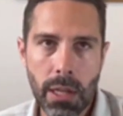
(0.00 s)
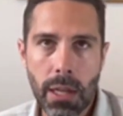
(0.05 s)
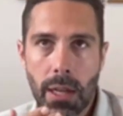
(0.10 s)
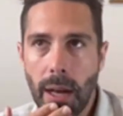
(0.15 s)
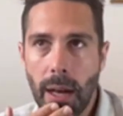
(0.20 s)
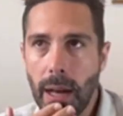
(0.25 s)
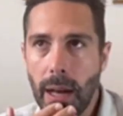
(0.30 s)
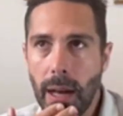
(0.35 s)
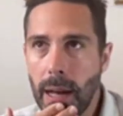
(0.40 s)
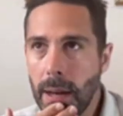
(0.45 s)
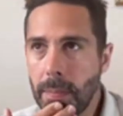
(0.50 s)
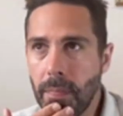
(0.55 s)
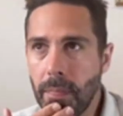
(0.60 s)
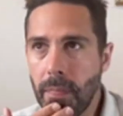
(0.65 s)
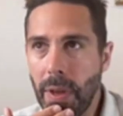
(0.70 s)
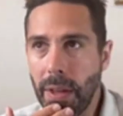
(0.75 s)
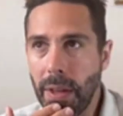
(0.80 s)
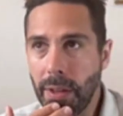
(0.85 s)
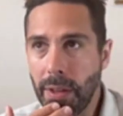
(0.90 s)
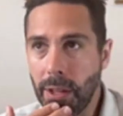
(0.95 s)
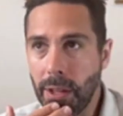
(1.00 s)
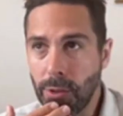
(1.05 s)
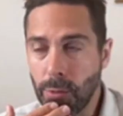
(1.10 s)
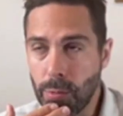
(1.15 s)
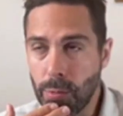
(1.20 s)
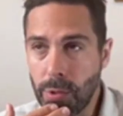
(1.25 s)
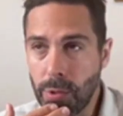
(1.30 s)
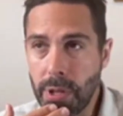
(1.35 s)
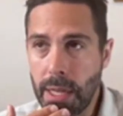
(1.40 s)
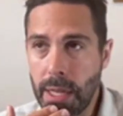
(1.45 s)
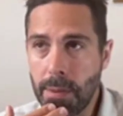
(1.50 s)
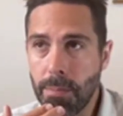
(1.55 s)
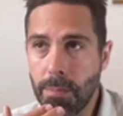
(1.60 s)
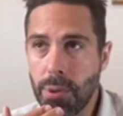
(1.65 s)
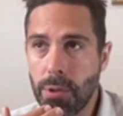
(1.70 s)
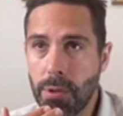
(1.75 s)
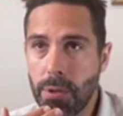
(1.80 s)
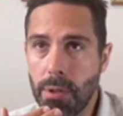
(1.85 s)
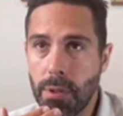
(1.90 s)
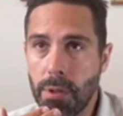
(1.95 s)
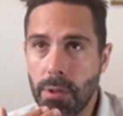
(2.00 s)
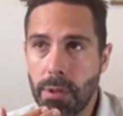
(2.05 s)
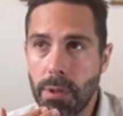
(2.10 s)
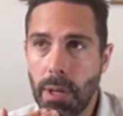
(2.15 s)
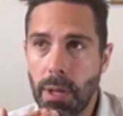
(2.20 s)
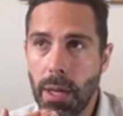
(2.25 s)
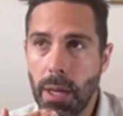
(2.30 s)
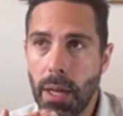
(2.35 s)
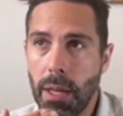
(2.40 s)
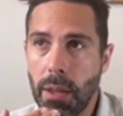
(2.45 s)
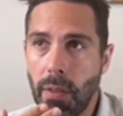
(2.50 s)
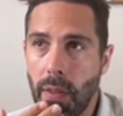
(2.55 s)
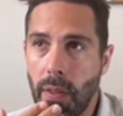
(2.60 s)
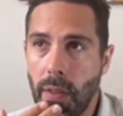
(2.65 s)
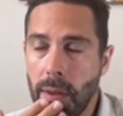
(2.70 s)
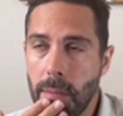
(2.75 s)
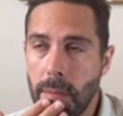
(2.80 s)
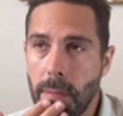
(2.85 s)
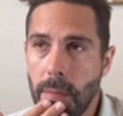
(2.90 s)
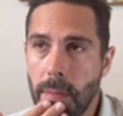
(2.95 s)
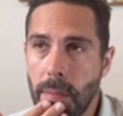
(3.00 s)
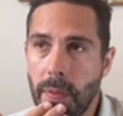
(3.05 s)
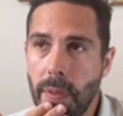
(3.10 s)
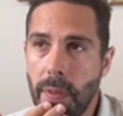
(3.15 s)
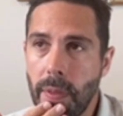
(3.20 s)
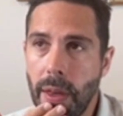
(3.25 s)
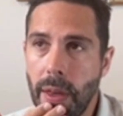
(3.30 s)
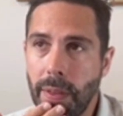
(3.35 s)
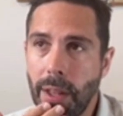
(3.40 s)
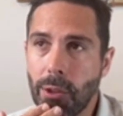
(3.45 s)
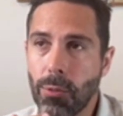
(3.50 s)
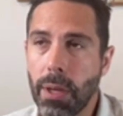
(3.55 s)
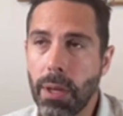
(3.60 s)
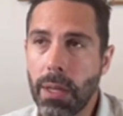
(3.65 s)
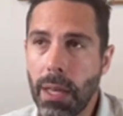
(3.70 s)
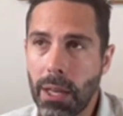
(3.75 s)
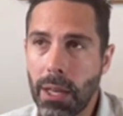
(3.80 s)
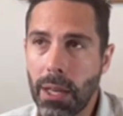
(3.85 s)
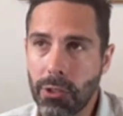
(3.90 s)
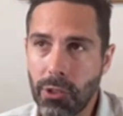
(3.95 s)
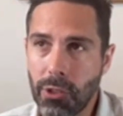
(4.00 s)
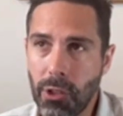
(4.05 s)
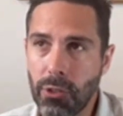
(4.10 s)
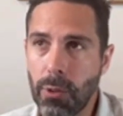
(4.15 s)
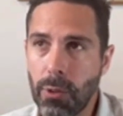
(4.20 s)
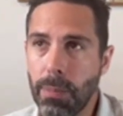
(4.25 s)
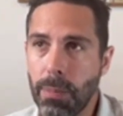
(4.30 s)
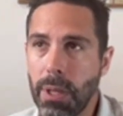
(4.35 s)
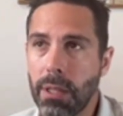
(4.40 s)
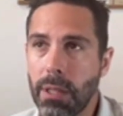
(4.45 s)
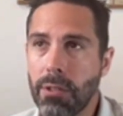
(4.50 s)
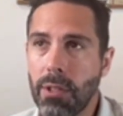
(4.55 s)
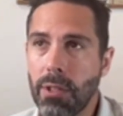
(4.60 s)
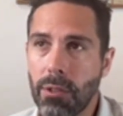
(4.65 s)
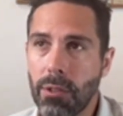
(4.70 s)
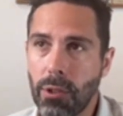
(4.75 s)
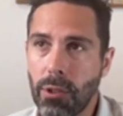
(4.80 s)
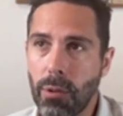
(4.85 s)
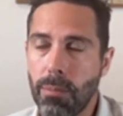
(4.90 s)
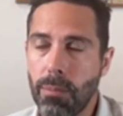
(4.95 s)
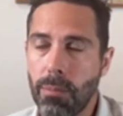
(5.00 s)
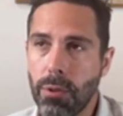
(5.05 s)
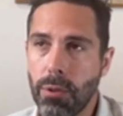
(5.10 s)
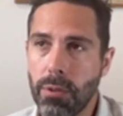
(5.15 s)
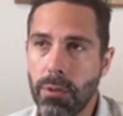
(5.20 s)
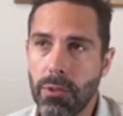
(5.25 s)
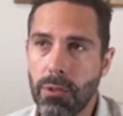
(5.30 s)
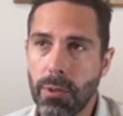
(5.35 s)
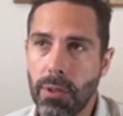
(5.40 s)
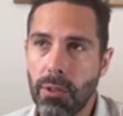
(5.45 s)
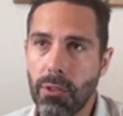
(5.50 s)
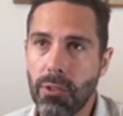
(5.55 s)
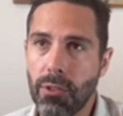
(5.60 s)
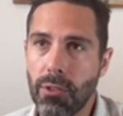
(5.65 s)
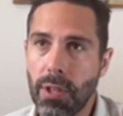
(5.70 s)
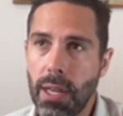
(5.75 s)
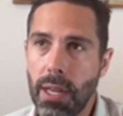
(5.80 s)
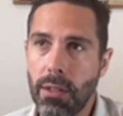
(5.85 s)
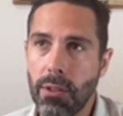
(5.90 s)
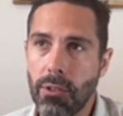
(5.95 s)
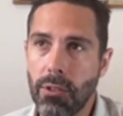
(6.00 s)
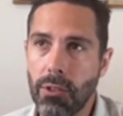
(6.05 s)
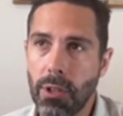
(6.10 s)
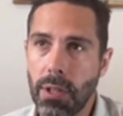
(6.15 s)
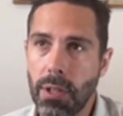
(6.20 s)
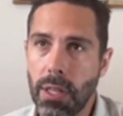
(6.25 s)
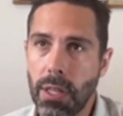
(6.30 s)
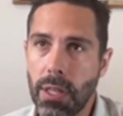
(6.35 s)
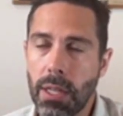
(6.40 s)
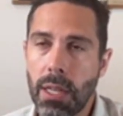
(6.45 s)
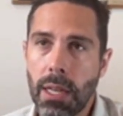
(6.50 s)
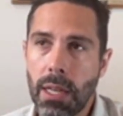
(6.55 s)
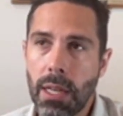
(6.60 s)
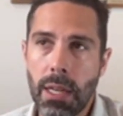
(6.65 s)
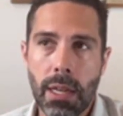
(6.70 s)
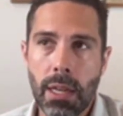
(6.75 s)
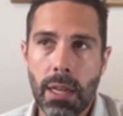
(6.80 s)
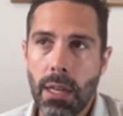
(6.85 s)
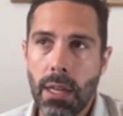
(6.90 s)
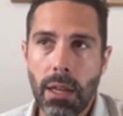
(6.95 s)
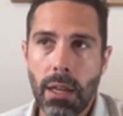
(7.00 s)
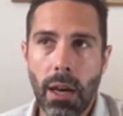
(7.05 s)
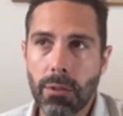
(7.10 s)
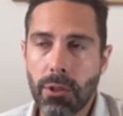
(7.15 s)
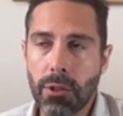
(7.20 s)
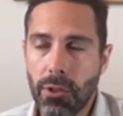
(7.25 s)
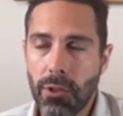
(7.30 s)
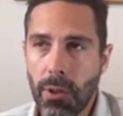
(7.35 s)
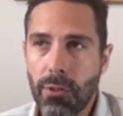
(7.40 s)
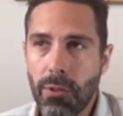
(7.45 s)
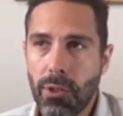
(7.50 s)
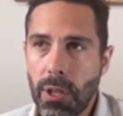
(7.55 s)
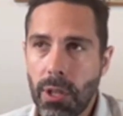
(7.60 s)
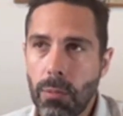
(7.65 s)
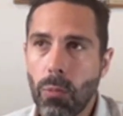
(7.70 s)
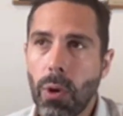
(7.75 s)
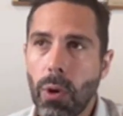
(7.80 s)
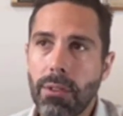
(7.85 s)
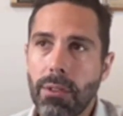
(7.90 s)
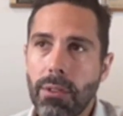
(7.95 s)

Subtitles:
And that's really important. And that's why accessibility is so important to understand. So that, because I've seen way